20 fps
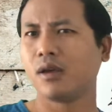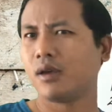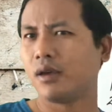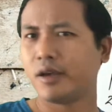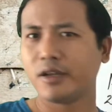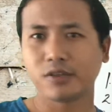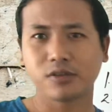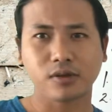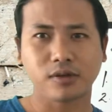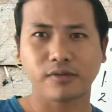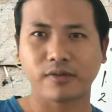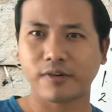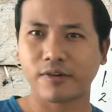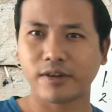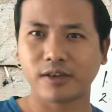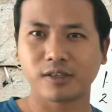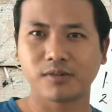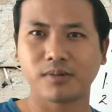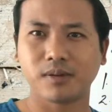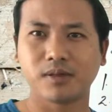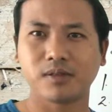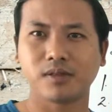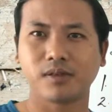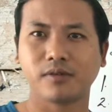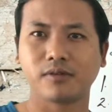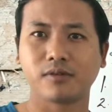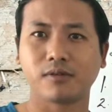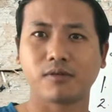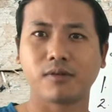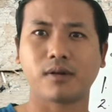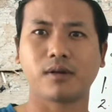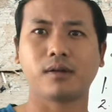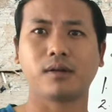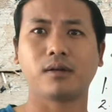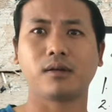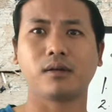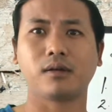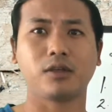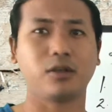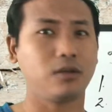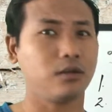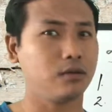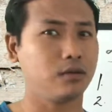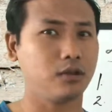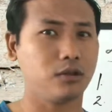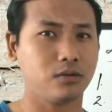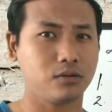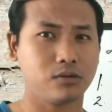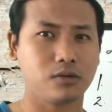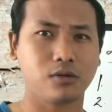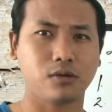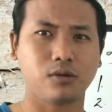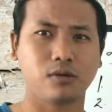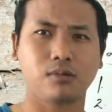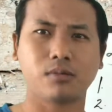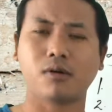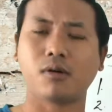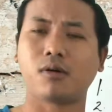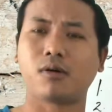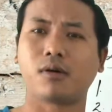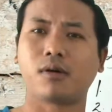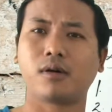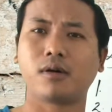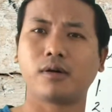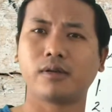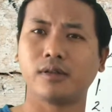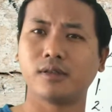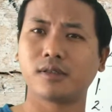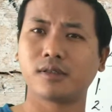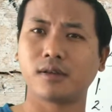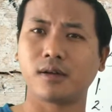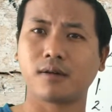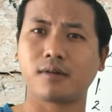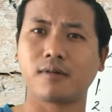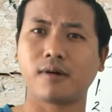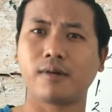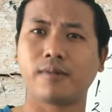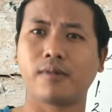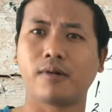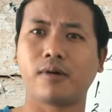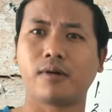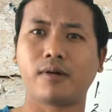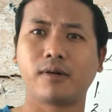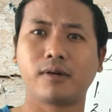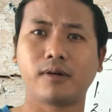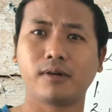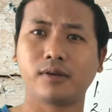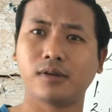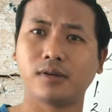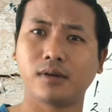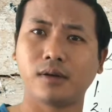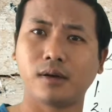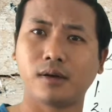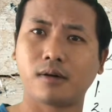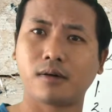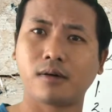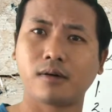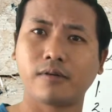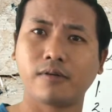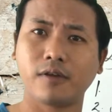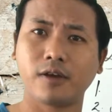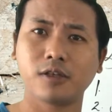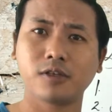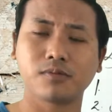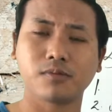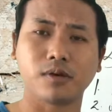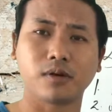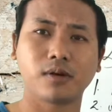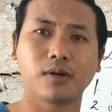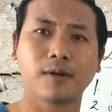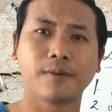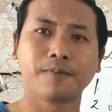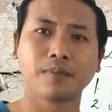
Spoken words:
It's not very expensive to run a YouTube or Instagram or Facebook.